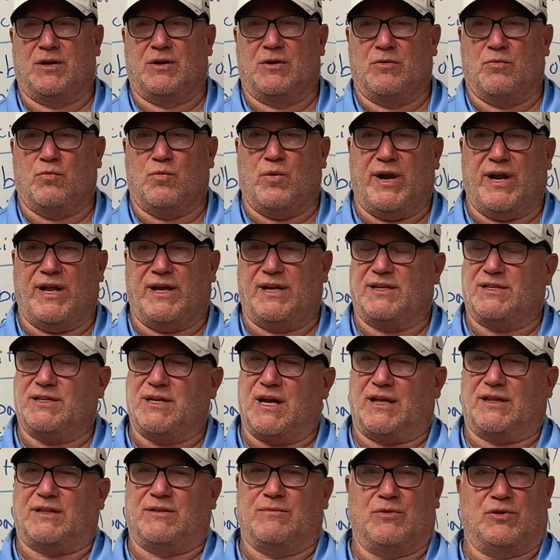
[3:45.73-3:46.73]
winning is
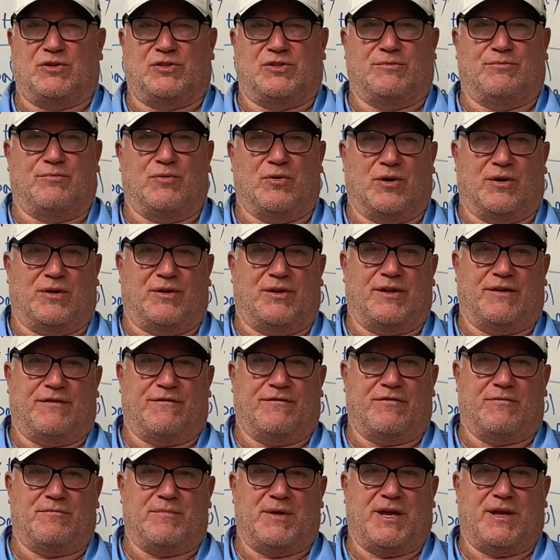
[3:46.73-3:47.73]
not the most important thing
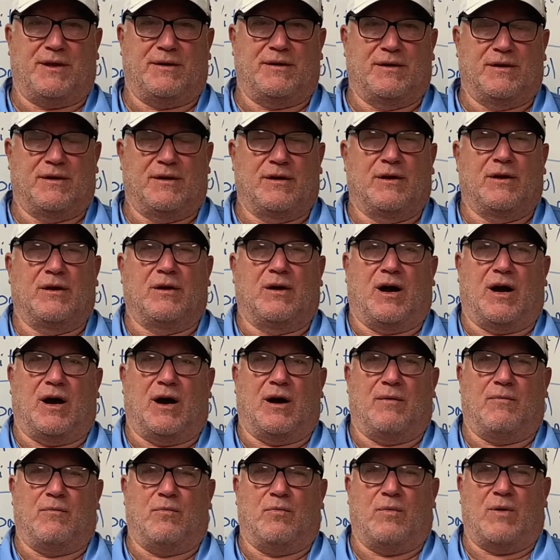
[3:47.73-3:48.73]
for me.
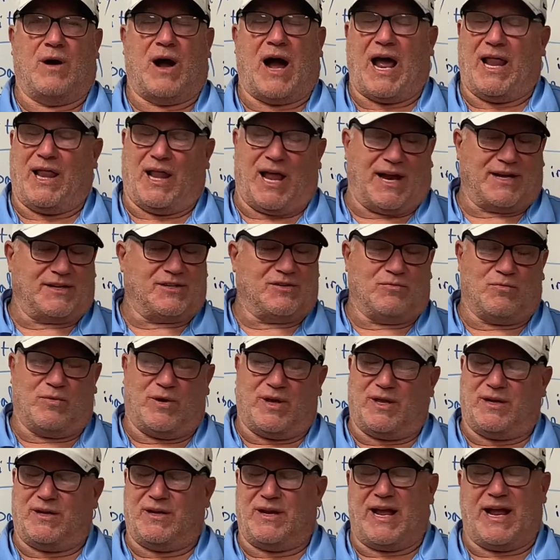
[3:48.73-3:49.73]
I like to
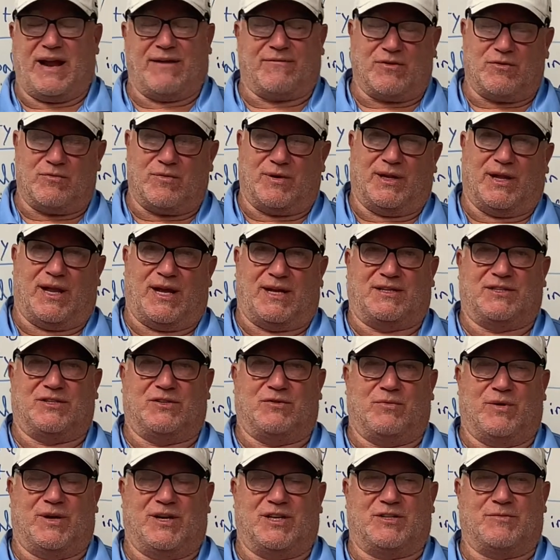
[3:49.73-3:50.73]
win. Everyone likes to
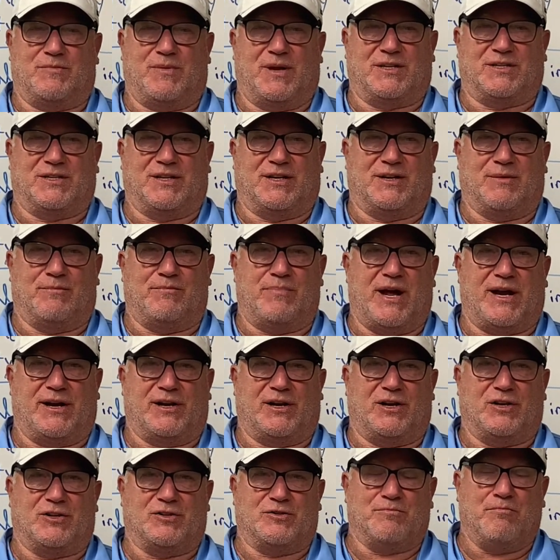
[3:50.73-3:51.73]
win, especially
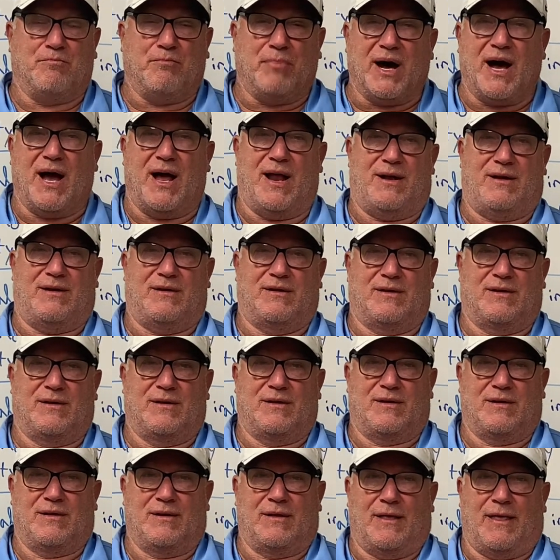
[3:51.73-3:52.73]
competitors. But
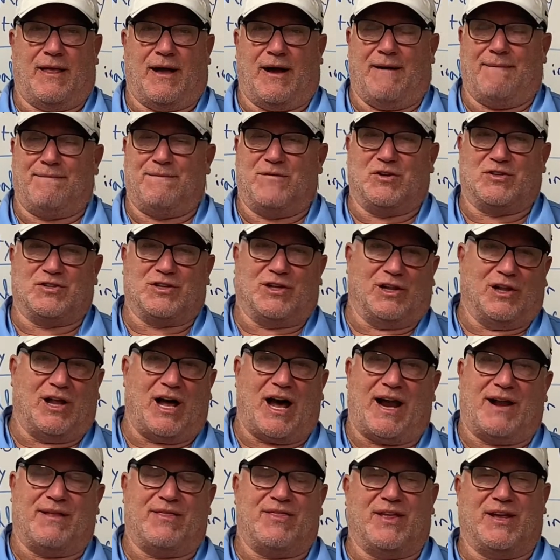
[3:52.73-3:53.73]
there's a
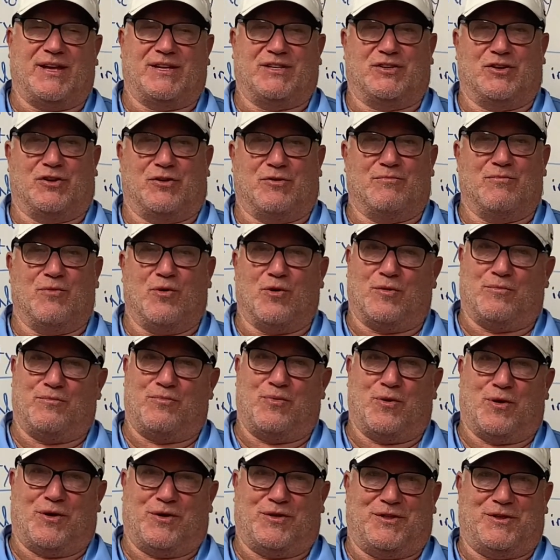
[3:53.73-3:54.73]
lot of things that are more
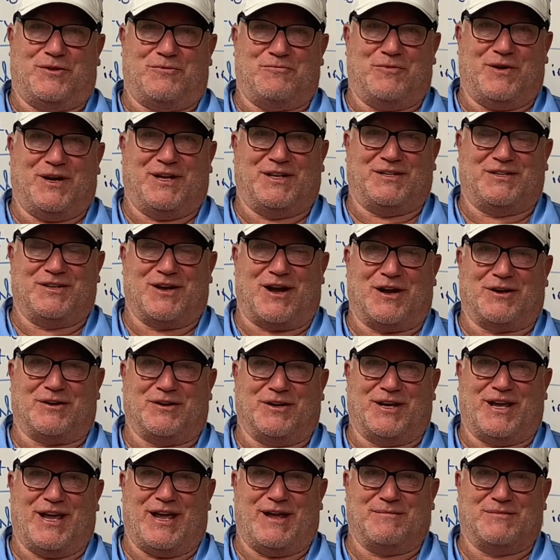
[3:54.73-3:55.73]
important than winning soccer
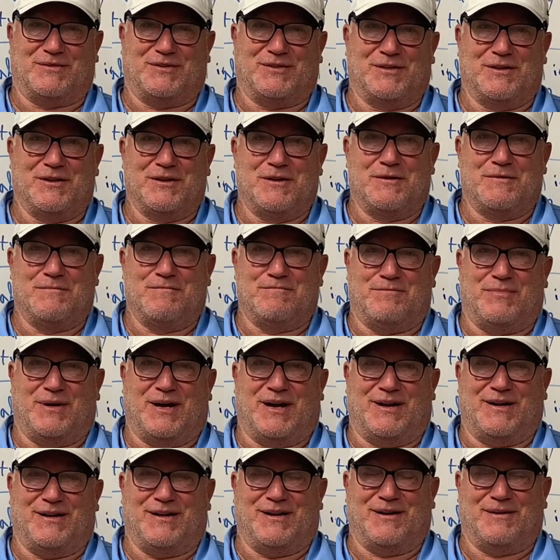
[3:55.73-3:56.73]
games.
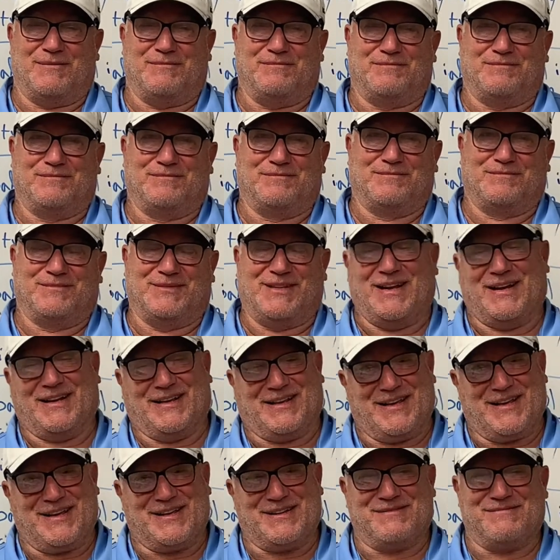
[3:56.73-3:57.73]
But then
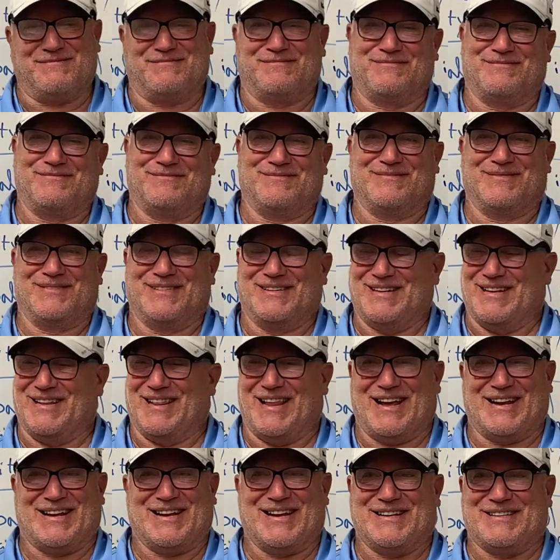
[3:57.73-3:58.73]
again,
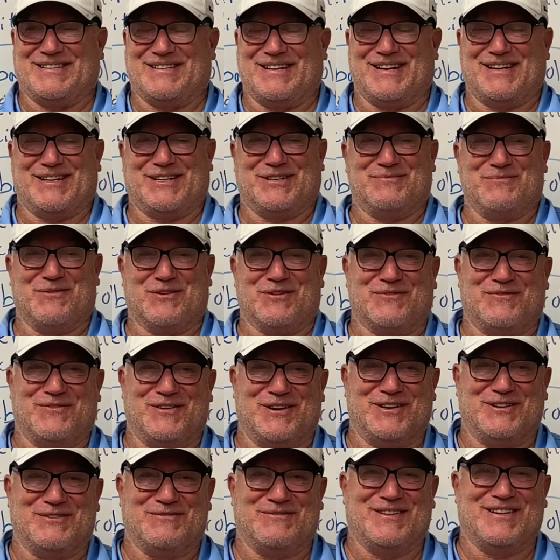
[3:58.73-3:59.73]
like I said, it's more fun
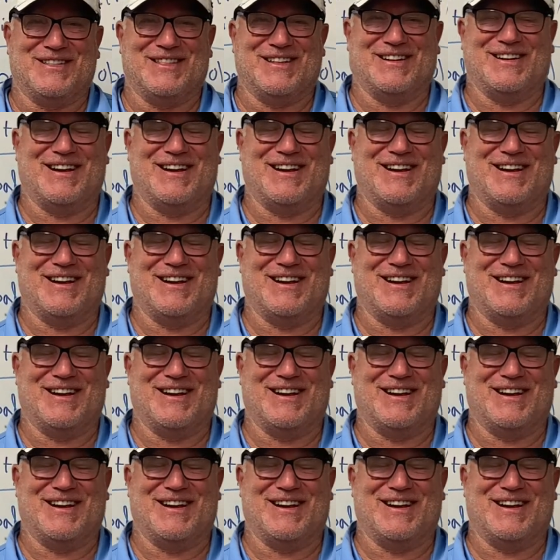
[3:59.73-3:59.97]
to win than